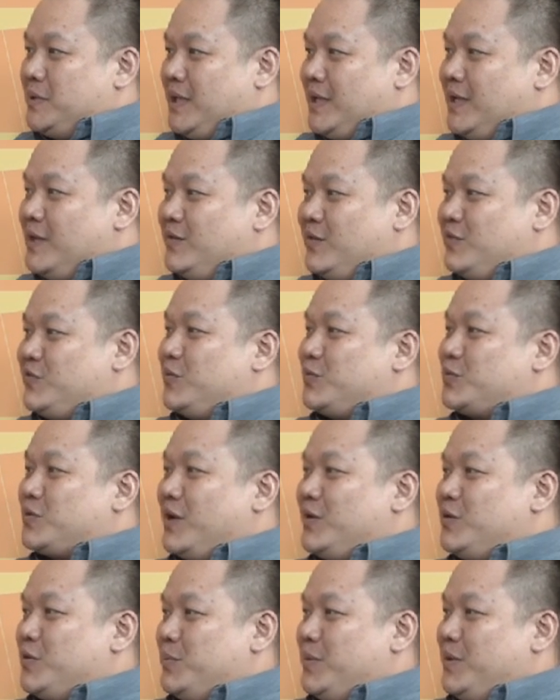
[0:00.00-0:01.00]
leadership
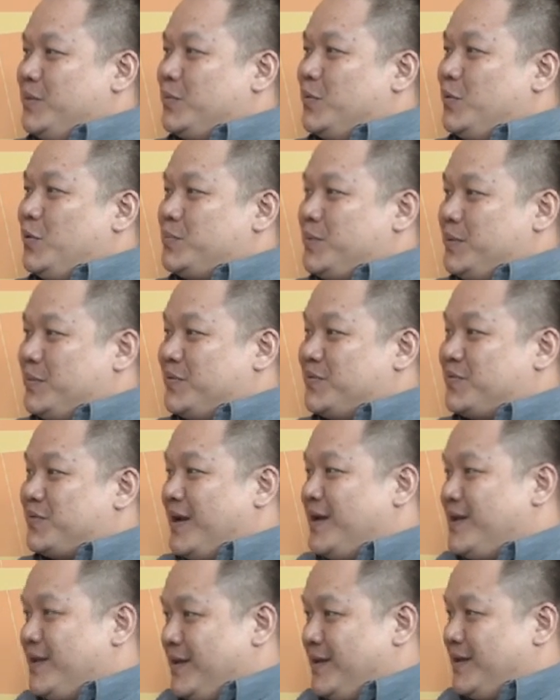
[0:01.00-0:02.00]
try to be more people
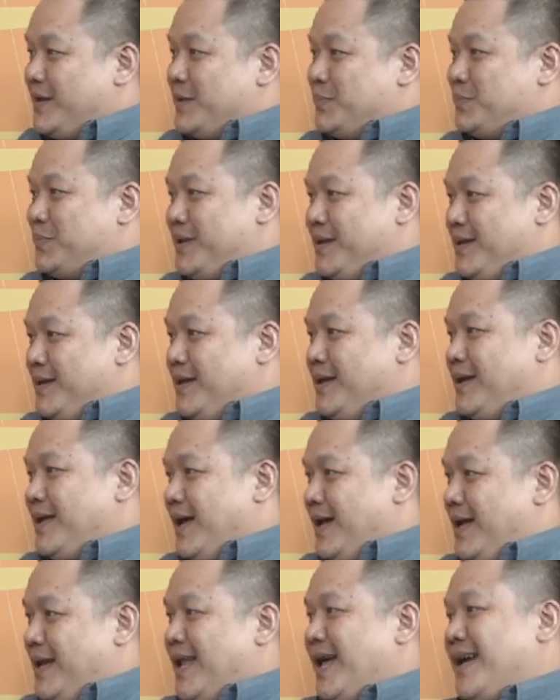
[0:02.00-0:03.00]
friendly, appear
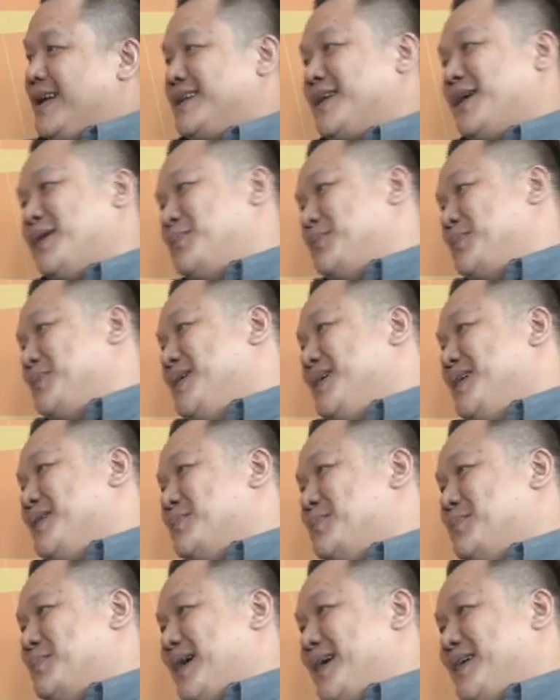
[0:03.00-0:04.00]
lined up,
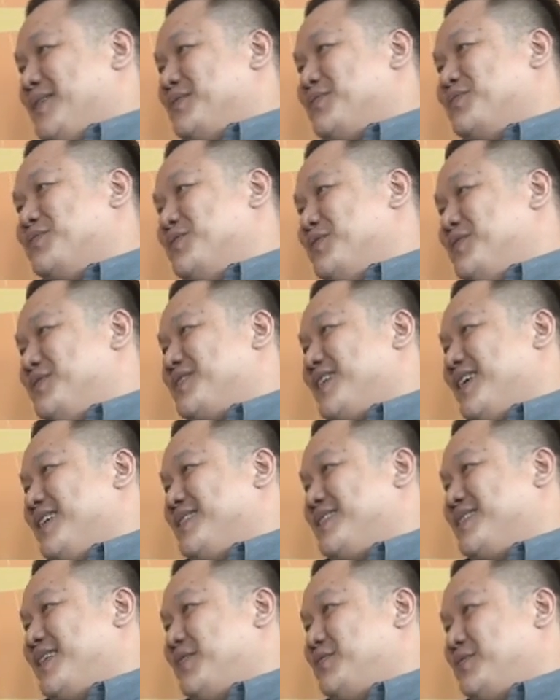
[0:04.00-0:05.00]
buying foods
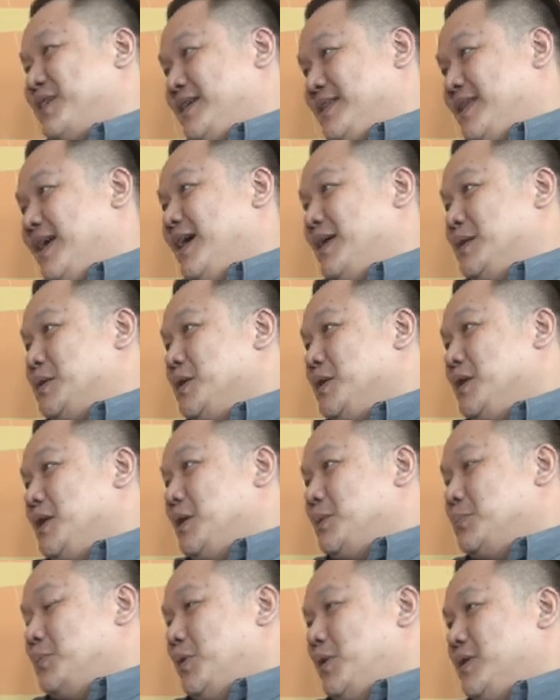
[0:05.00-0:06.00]
and stuff like that.
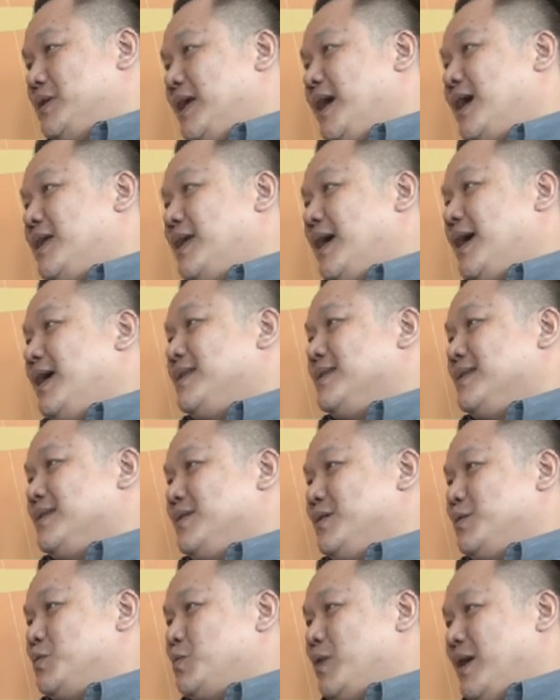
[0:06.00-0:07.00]
But on the other
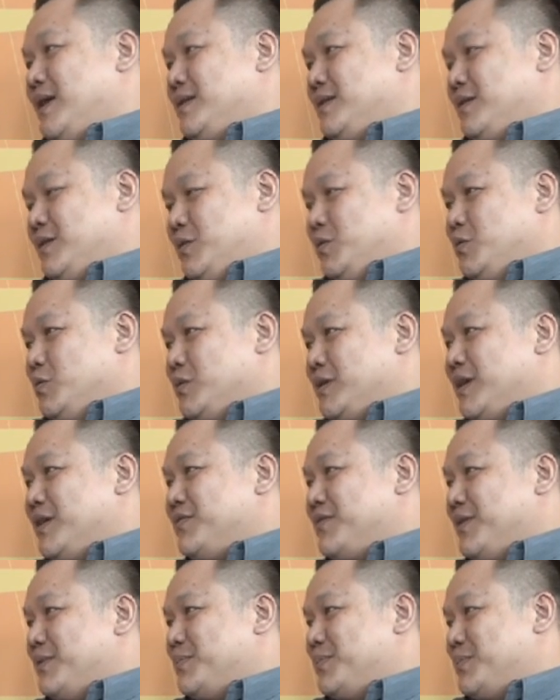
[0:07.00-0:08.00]
hand, when you
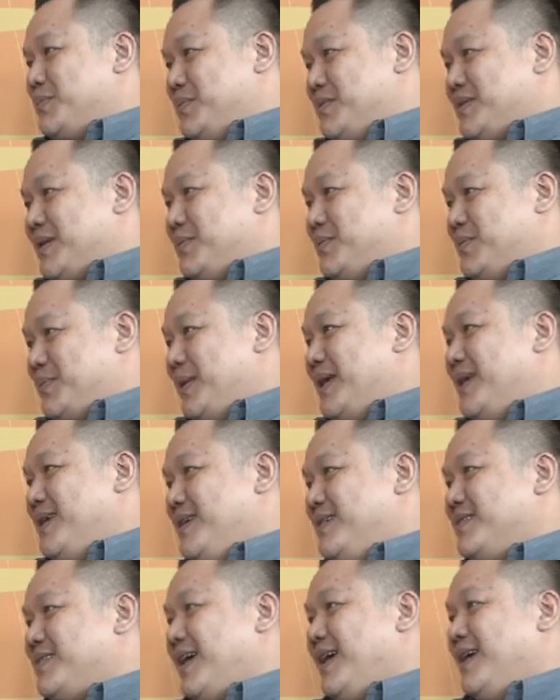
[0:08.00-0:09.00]
give up some
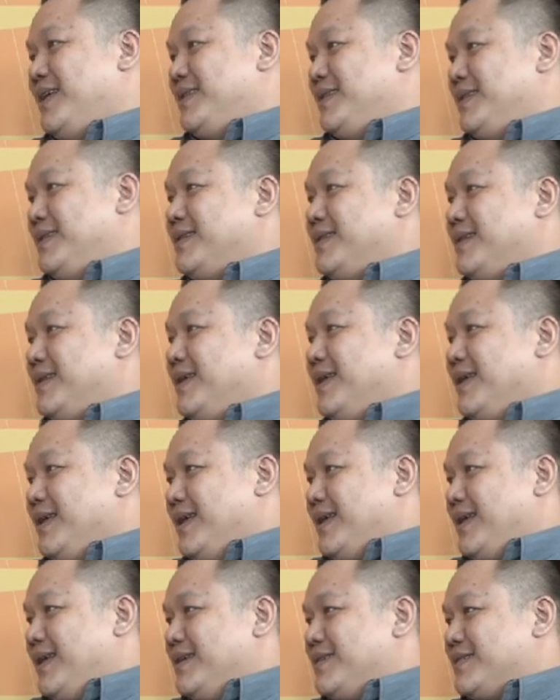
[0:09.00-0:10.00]
space and
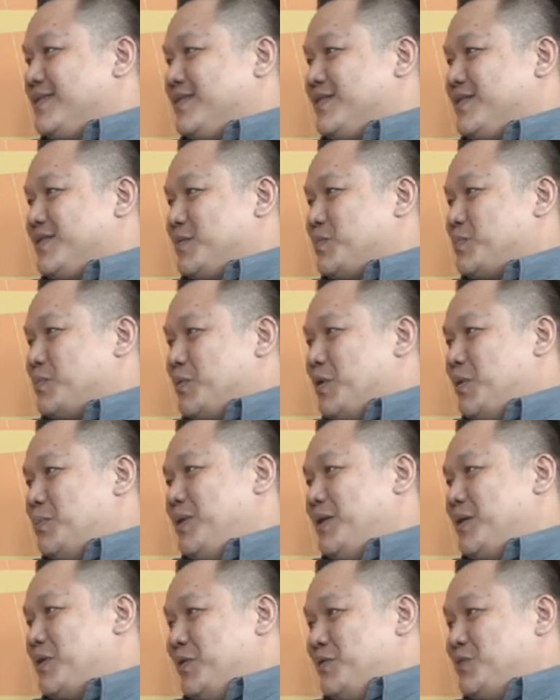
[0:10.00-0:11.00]
it's
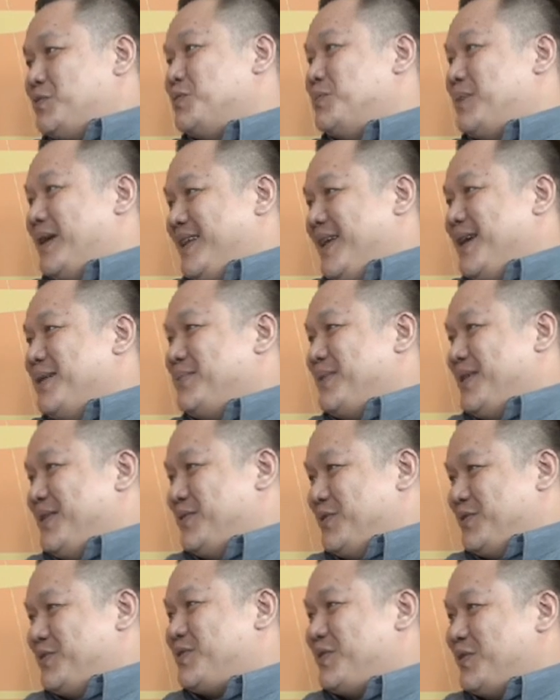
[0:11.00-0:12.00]
not being controlled by them,
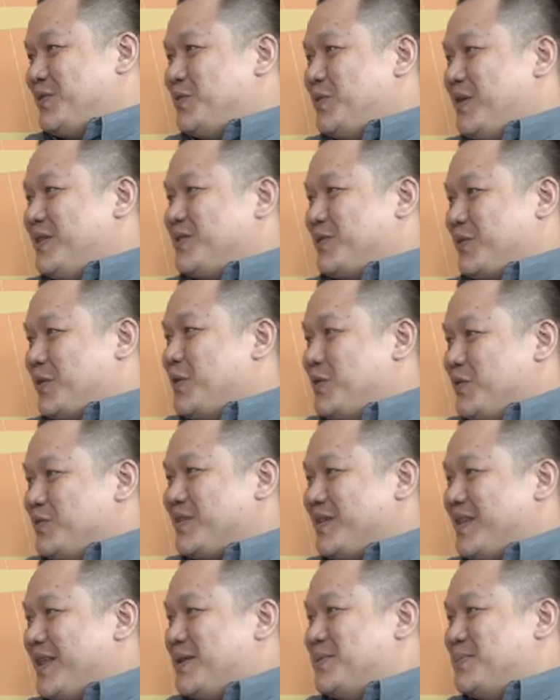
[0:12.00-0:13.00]
they will still want to
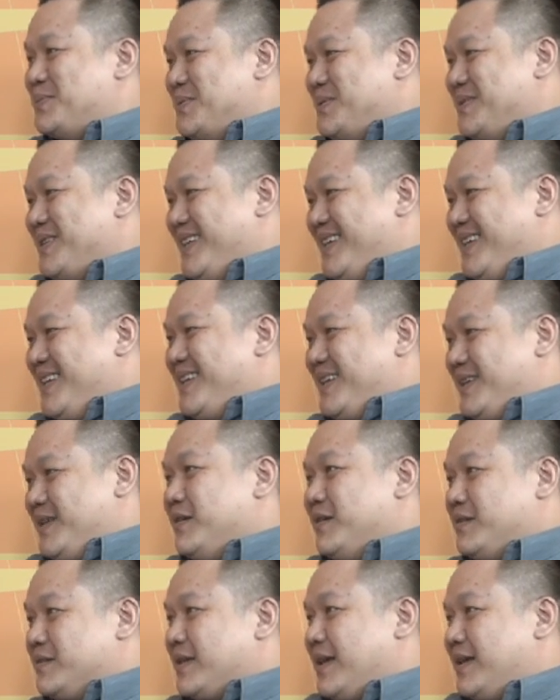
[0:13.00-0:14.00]
close it up.
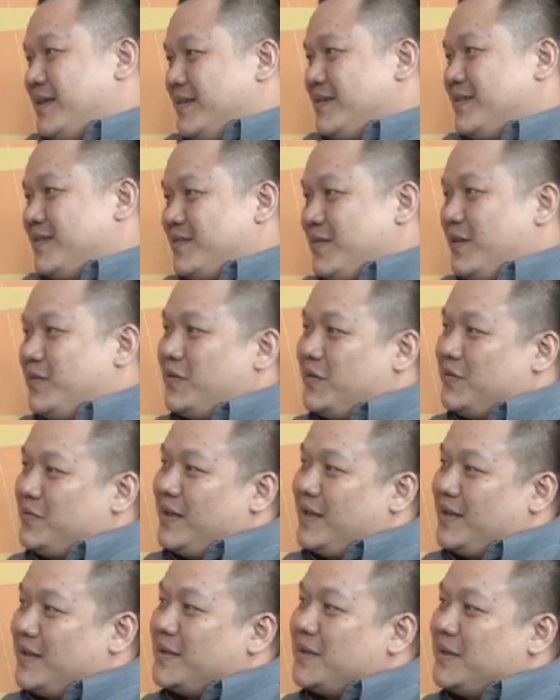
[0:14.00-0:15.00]
It's like sort of
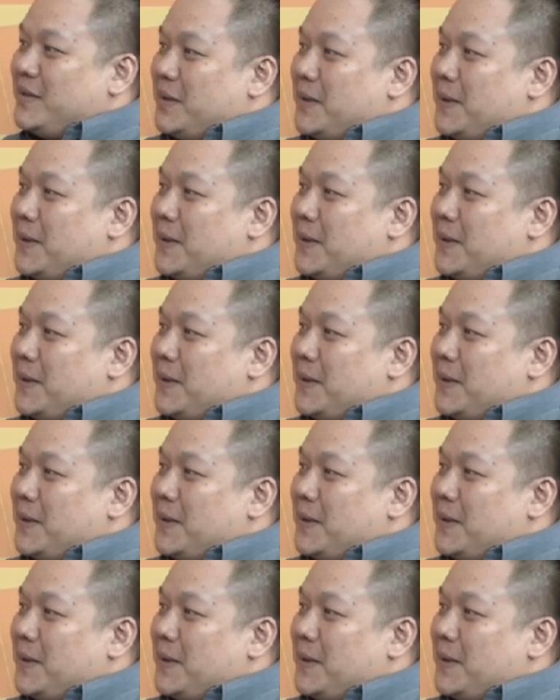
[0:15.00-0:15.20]
like